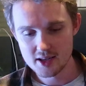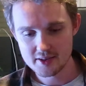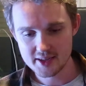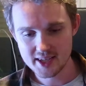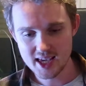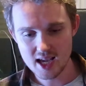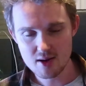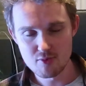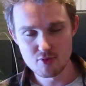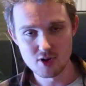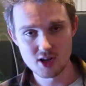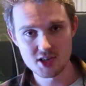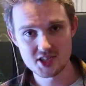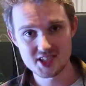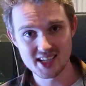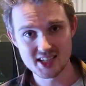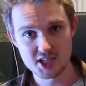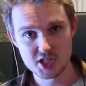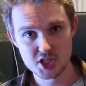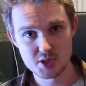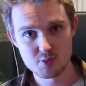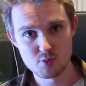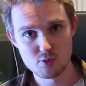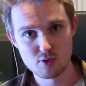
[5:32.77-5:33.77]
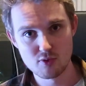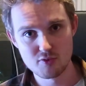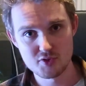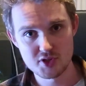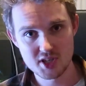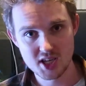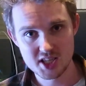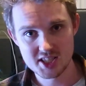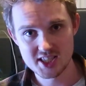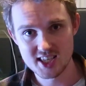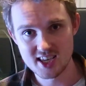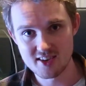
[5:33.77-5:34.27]
The game runs at a smooth
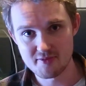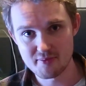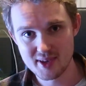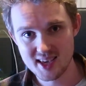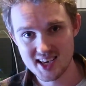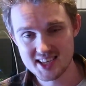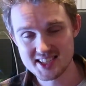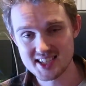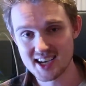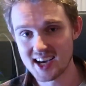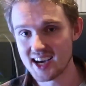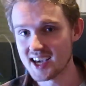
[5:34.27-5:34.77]
60 FPS.